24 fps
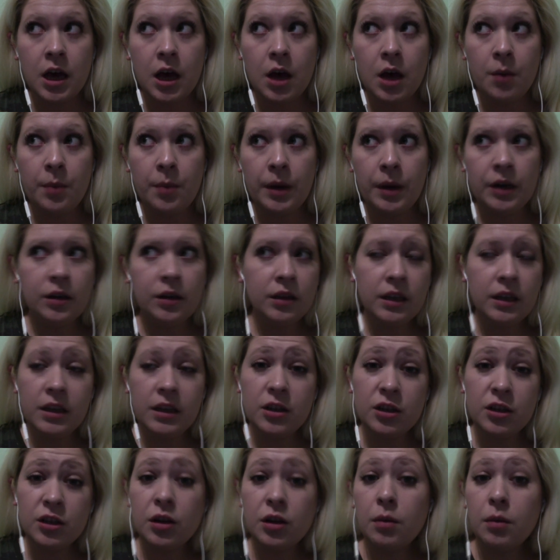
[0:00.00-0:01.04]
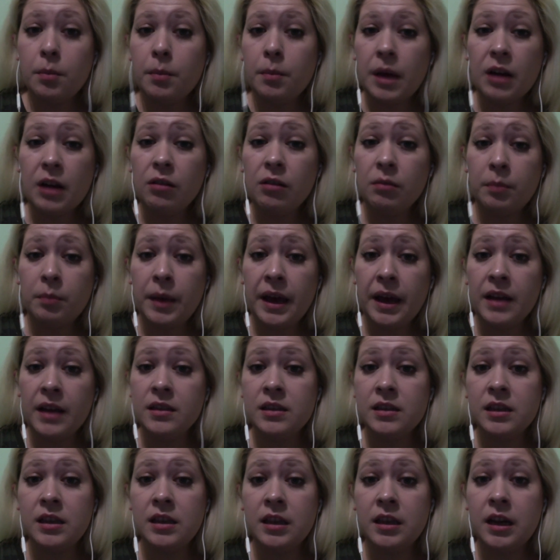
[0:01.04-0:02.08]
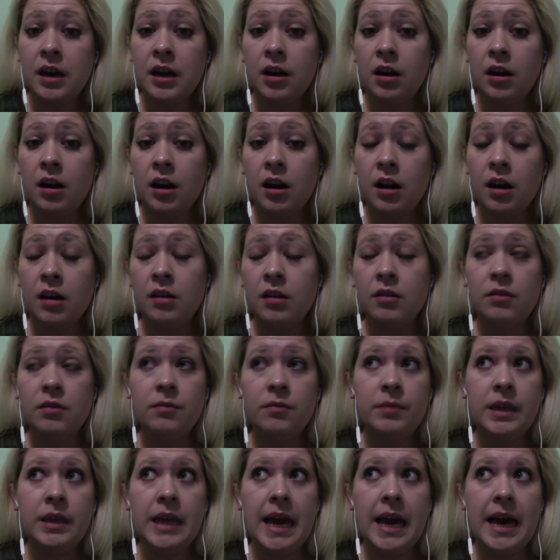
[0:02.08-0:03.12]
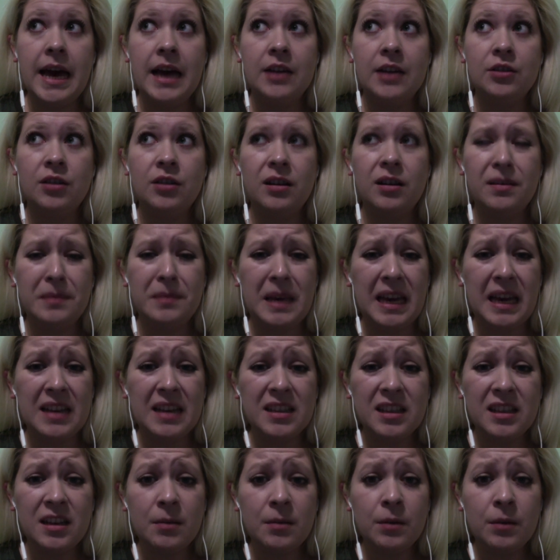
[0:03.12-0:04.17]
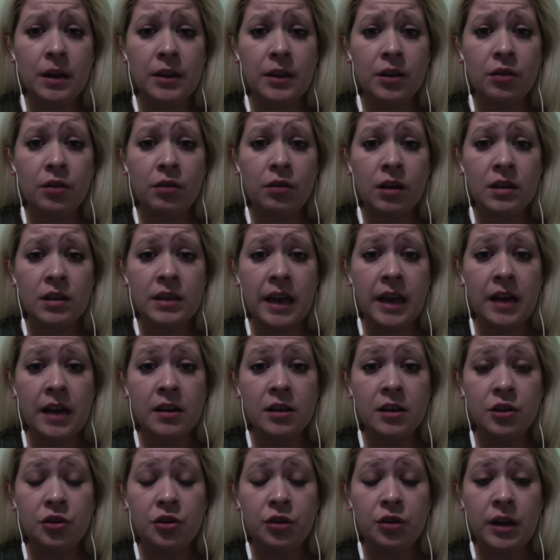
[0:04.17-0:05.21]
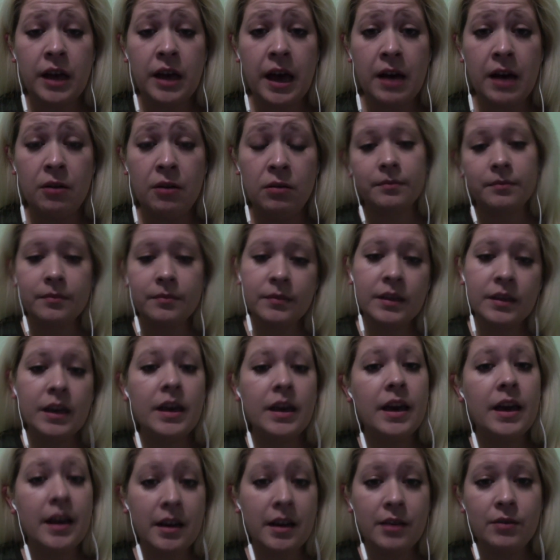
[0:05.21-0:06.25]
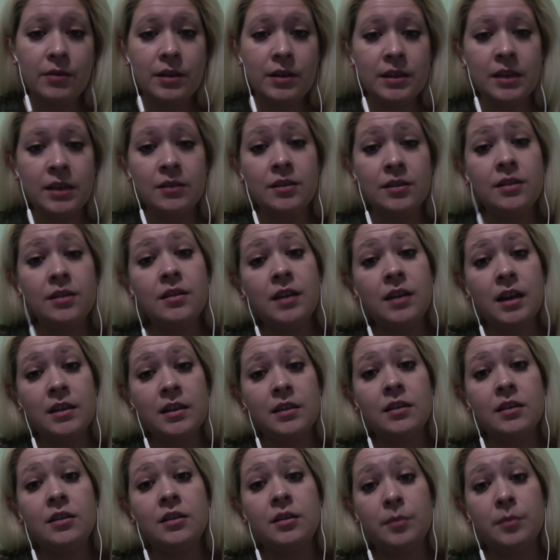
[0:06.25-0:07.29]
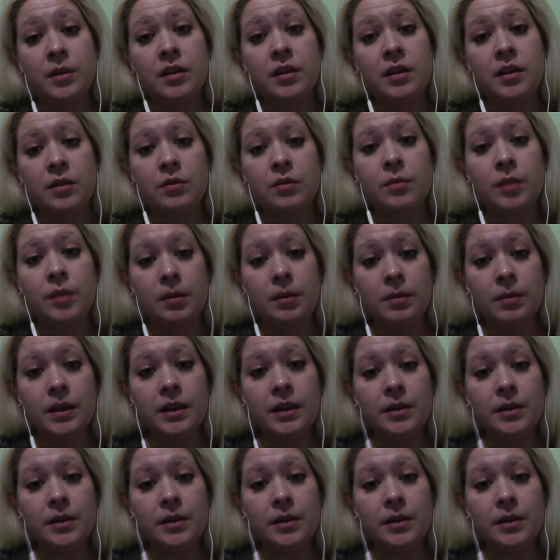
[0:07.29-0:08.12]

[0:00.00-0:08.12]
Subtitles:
Apparently there's no metal bands in there. So I'm guessing I'm gonna have to cross that country out. Anyways, I'll see you guys in the Dominican Republic.